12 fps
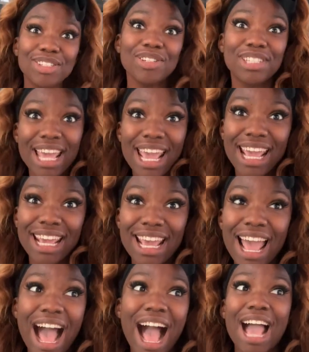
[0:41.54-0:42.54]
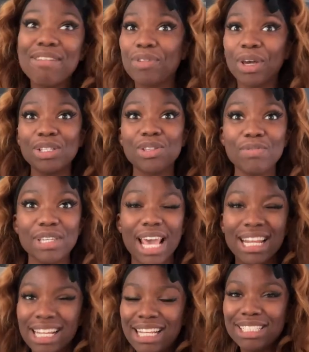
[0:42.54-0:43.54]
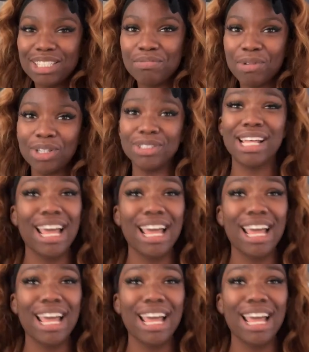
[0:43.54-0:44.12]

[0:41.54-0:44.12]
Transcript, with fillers: today, I'm going to be an alleged model.